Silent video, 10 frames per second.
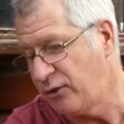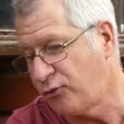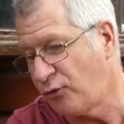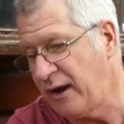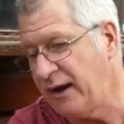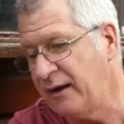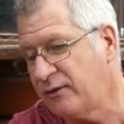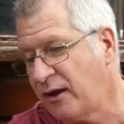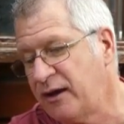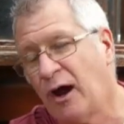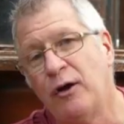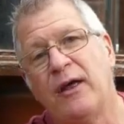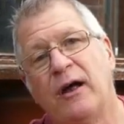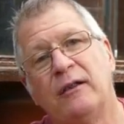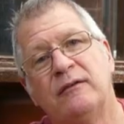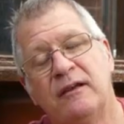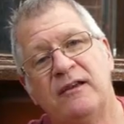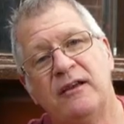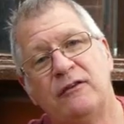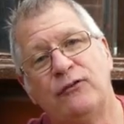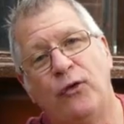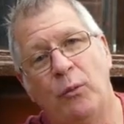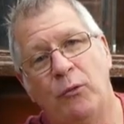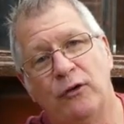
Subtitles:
3 that I know they'll continue to form